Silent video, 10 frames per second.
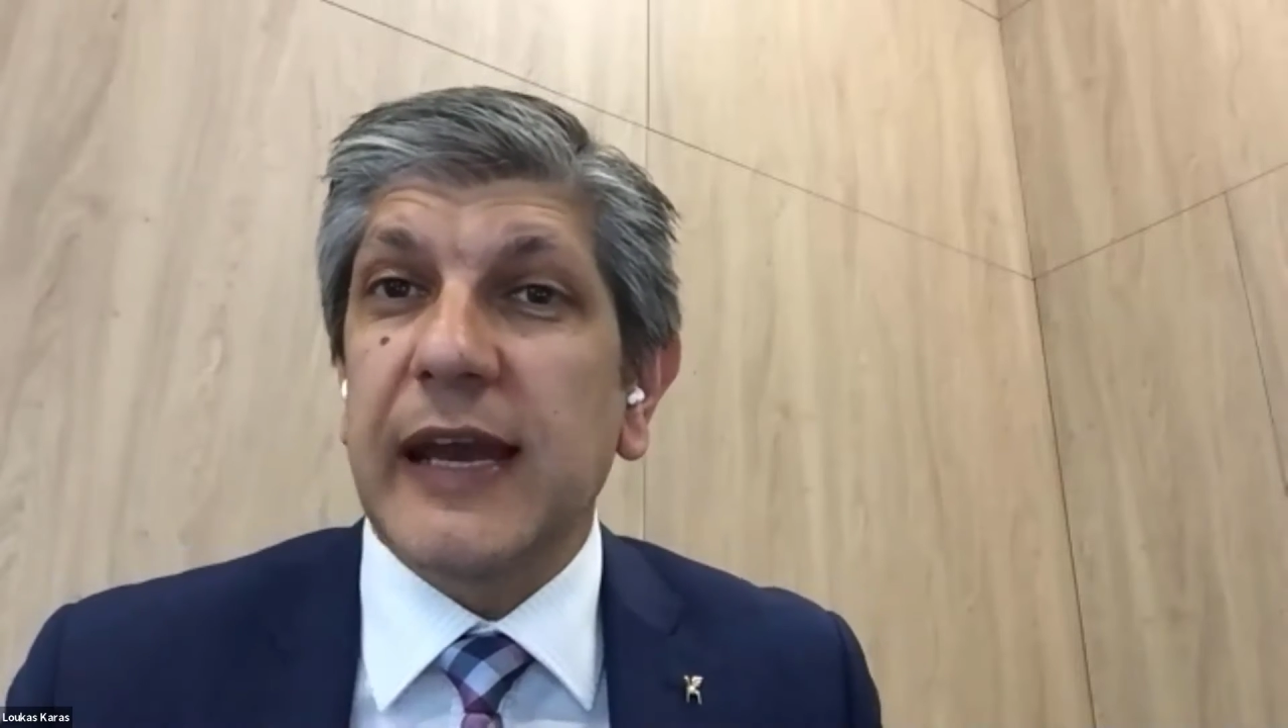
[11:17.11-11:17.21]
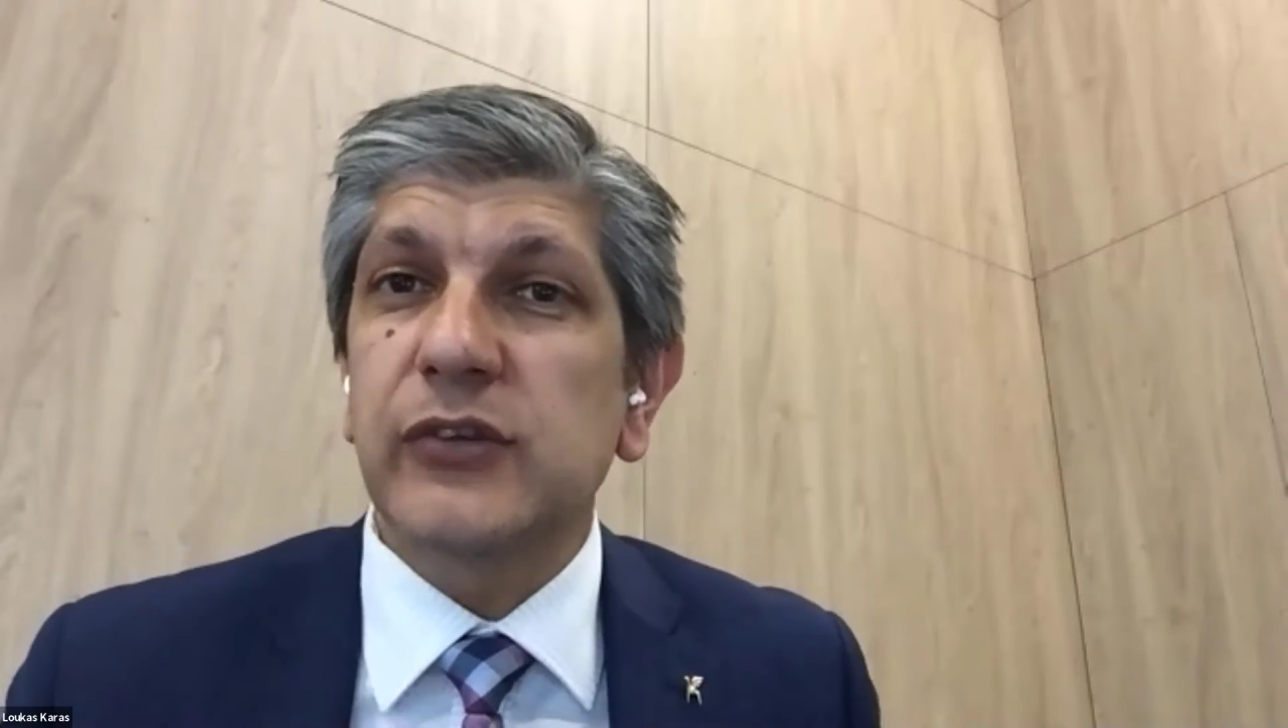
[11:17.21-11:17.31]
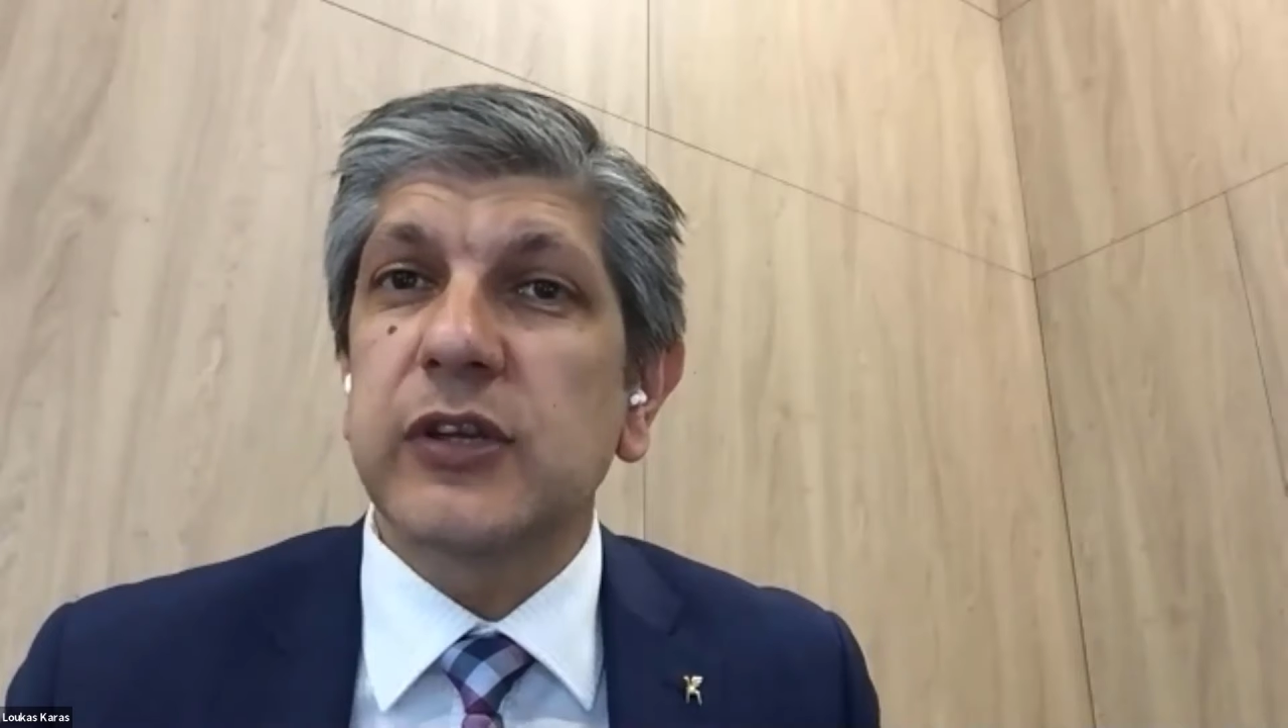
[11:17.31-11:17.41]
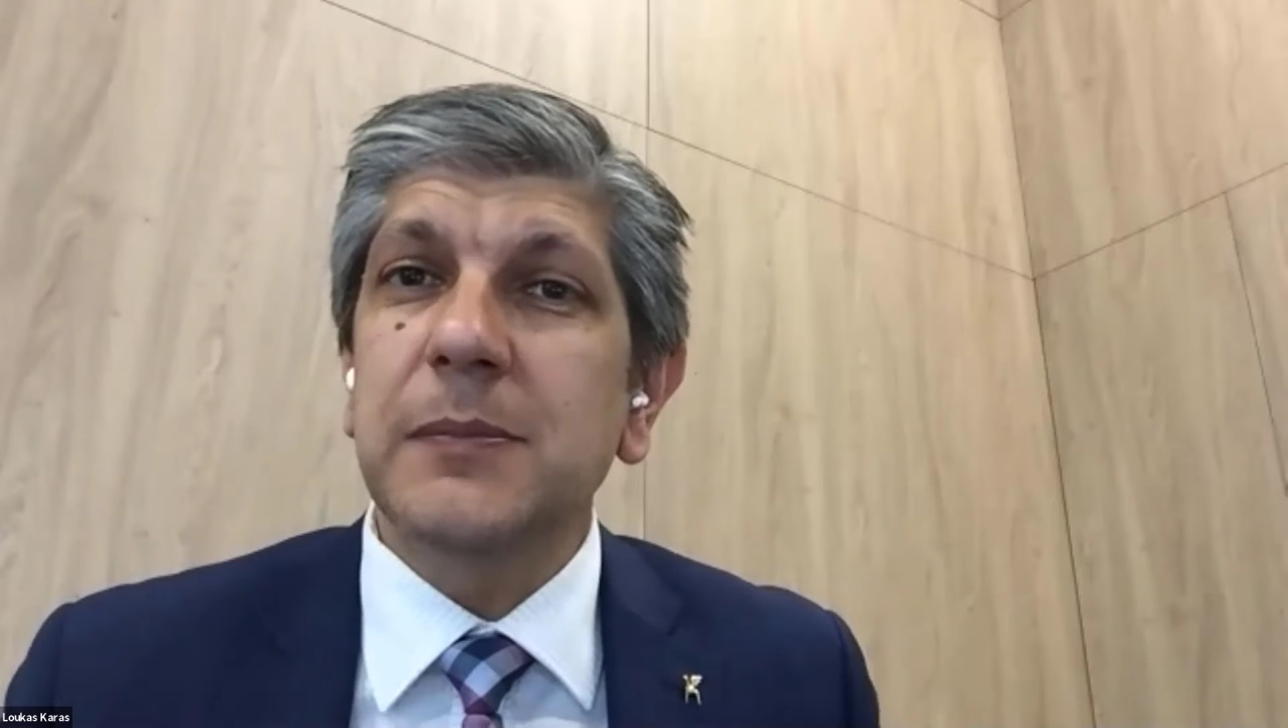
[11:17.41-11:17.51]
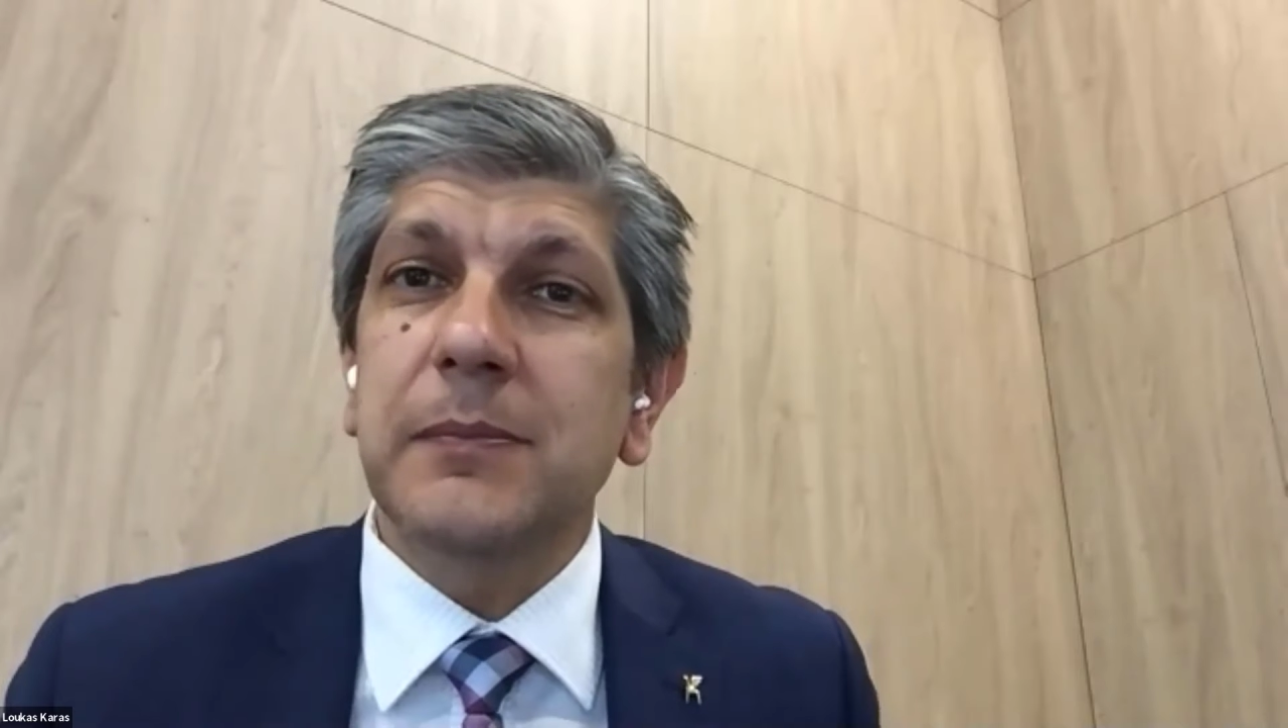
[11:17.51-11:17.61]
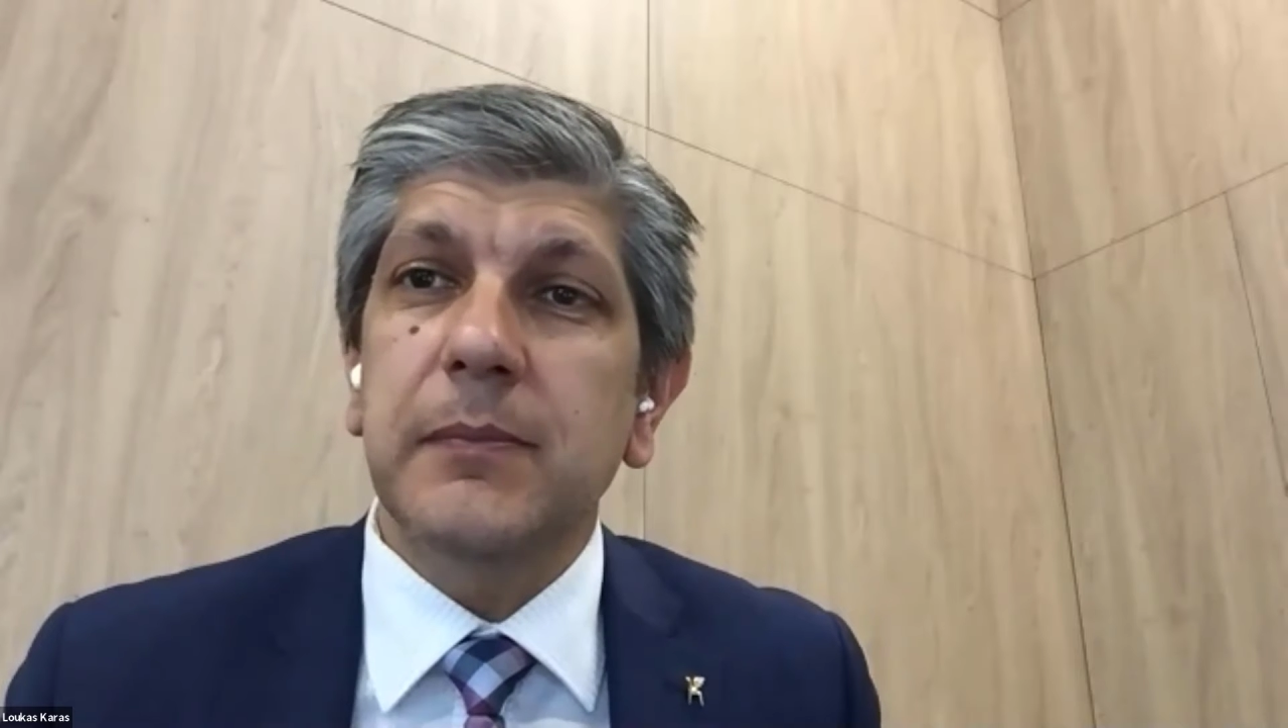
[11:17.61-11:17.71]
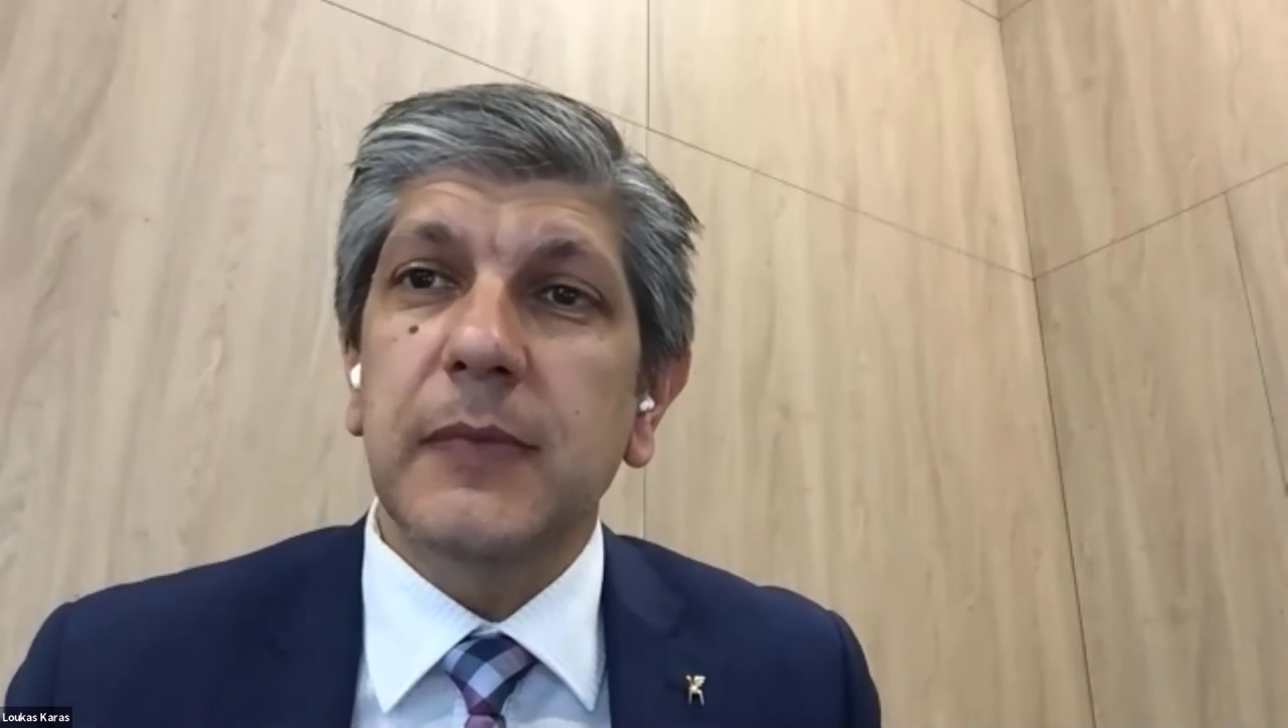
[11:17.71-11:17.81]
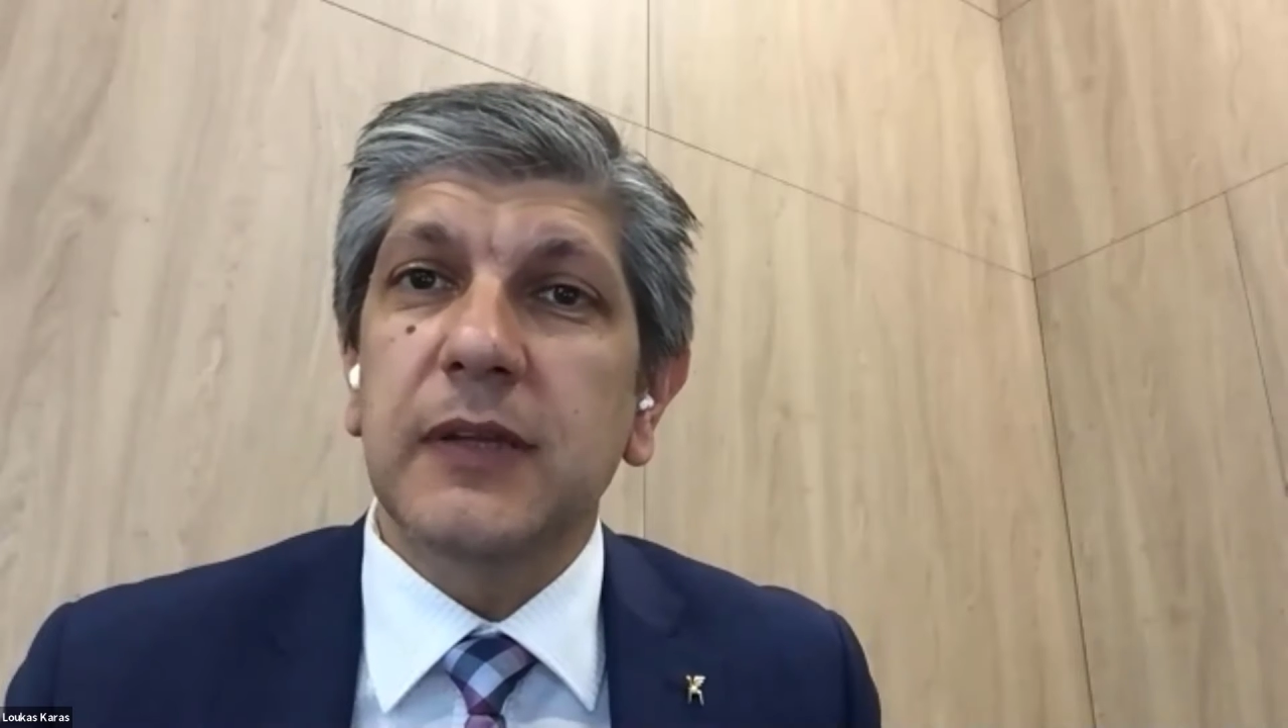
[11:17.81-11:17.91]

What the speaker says: actually,